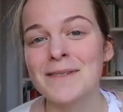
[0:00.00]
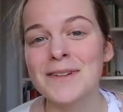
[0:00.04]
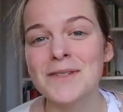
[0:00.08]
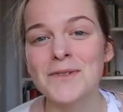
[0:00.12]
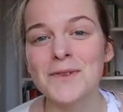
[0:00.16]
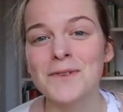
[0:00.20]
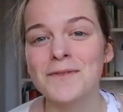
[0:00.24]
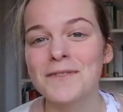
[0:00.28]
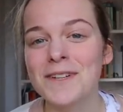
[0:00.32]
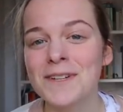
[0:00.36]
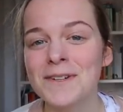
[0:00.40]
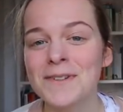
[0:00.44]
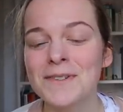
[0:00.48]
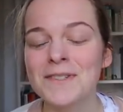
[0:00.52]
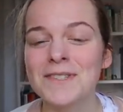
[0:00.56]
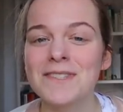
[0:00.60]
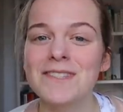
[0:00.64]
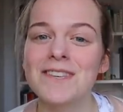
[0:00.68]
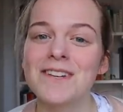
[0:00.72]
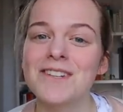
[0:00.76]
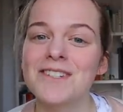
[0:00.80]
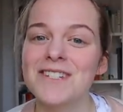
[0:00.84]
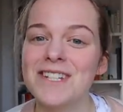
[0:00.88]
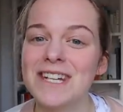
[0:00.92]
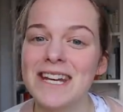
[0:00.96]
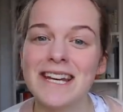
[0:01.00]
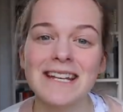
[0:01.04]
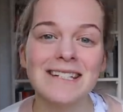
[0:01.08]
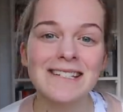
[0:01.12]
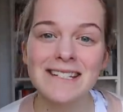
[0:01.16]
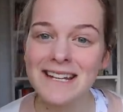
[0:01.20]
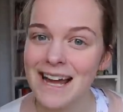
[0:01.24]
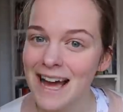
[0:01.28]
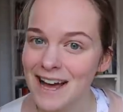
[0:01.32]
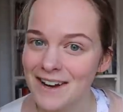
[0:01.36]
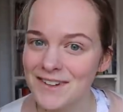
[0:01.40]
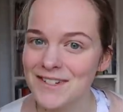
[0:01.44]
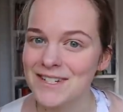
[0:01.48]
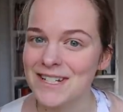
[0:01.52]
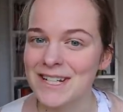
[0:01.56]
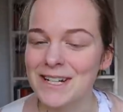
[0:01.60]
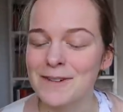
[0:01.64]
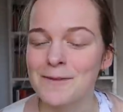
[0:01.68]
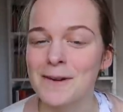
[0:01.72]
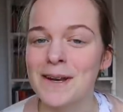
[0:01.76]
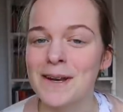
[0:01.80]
which reveals that she isn't actually a